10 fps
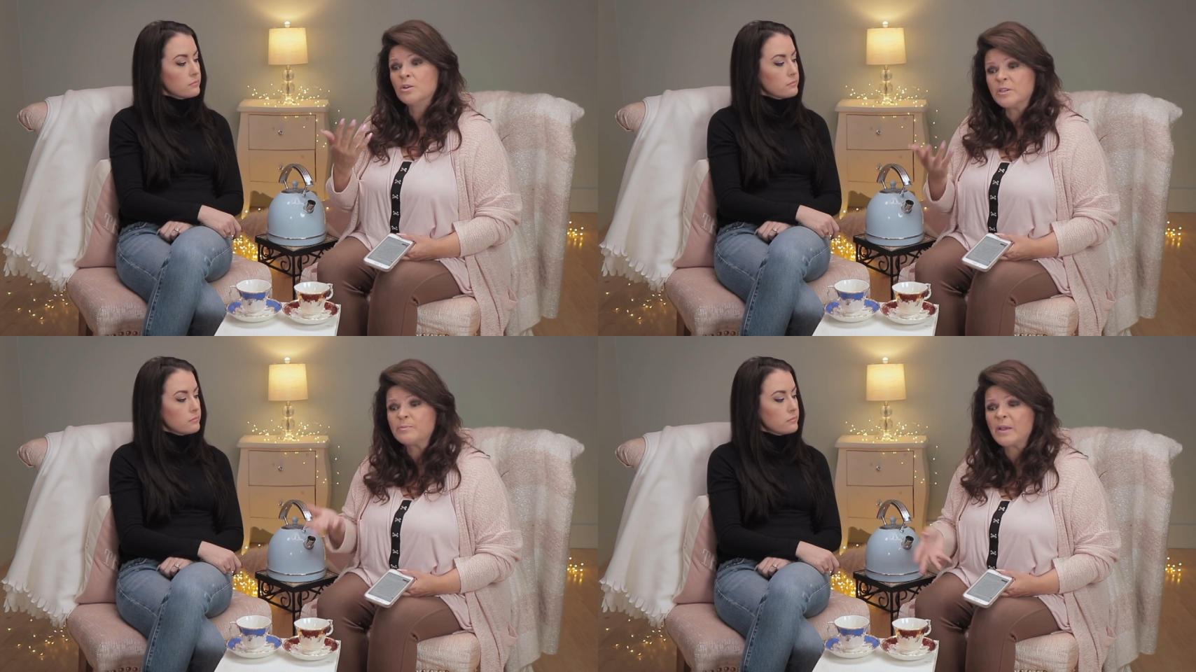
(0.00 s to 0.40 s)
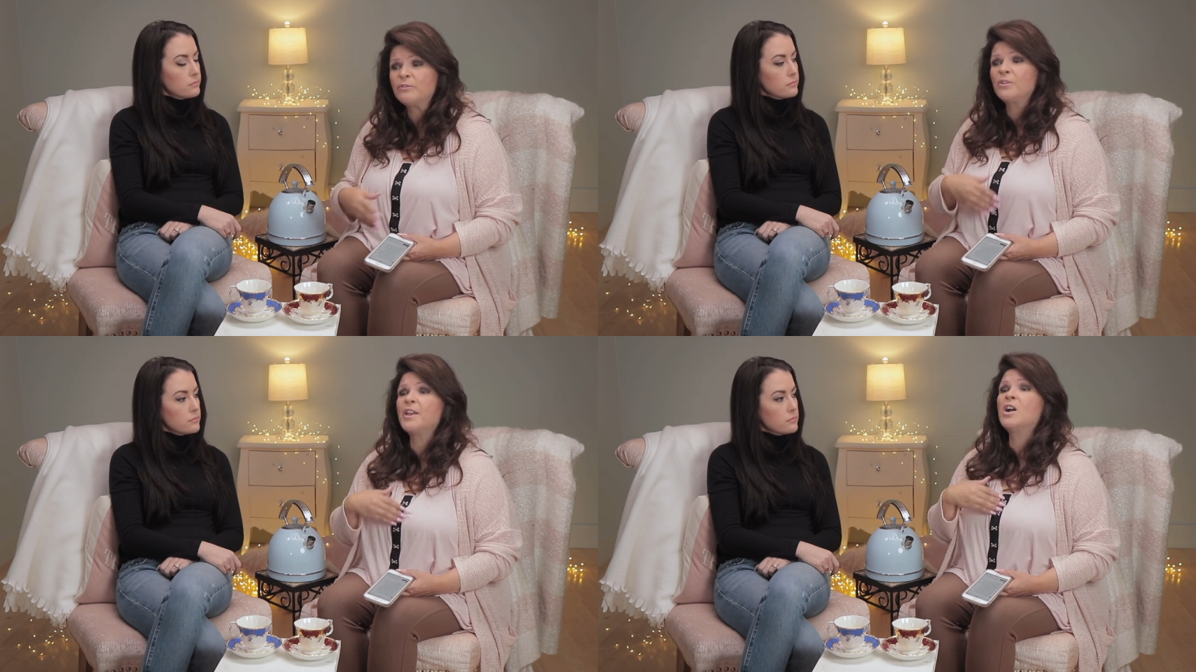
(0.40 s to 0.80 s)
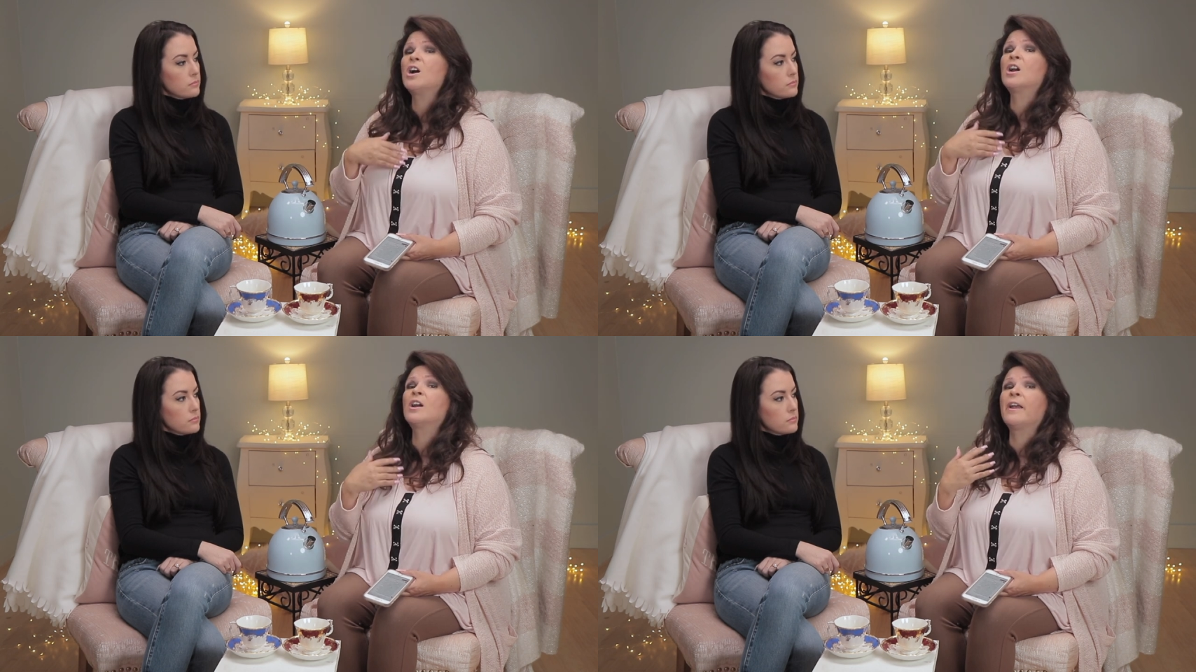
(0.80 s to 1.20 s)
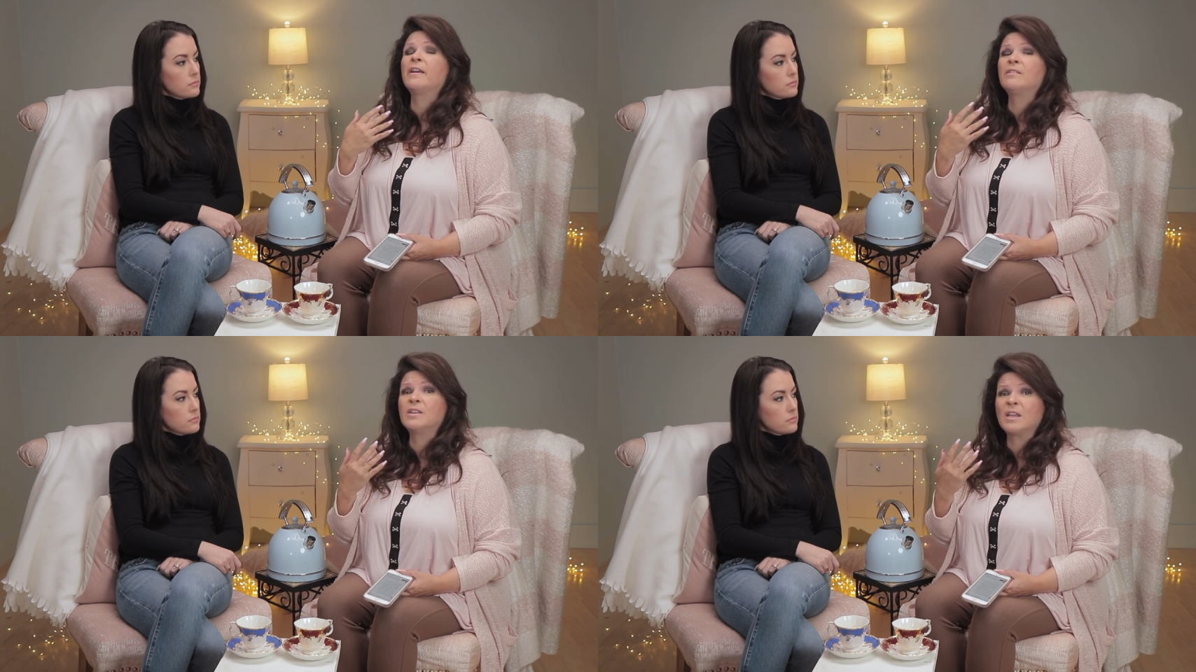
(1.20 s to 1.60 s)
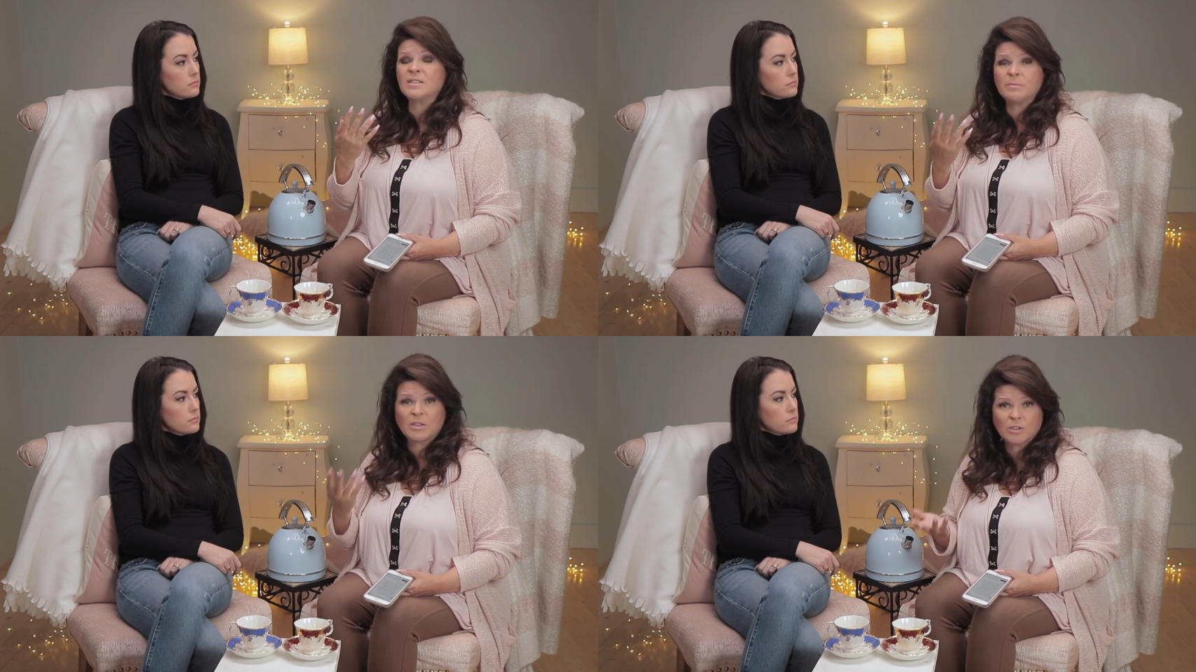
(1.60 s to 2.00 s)
Speaker 1: respectful they are, and they
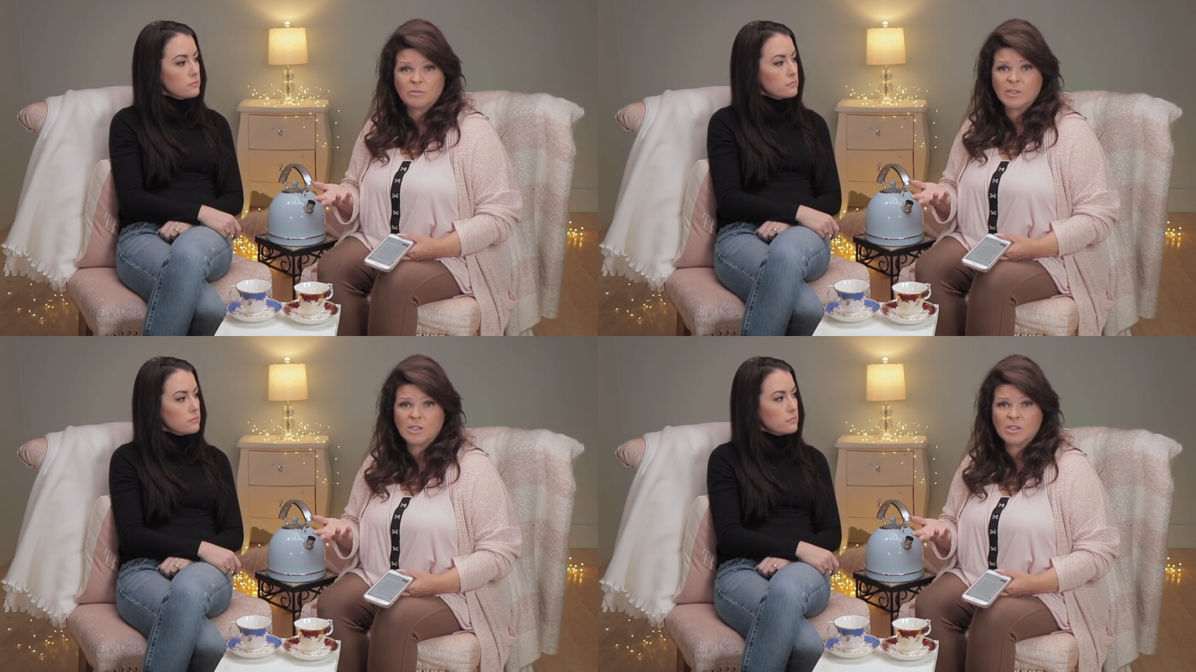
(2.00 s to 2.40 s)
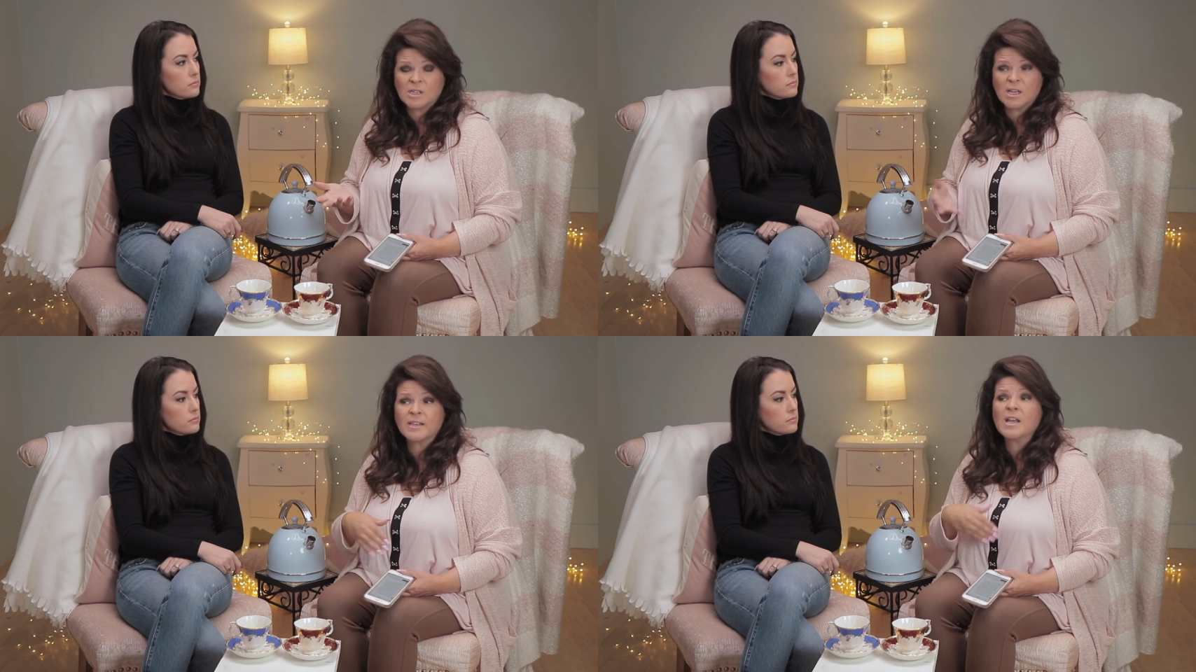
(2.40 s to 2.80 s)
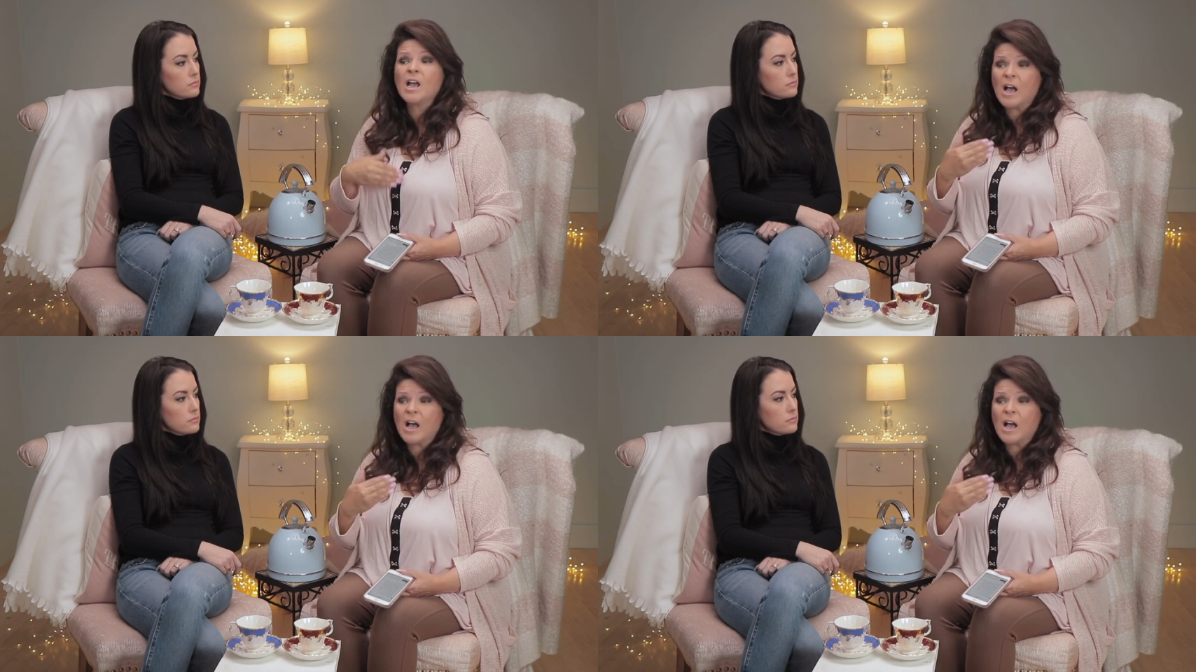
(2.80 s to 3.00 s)
seem like they're a really good client,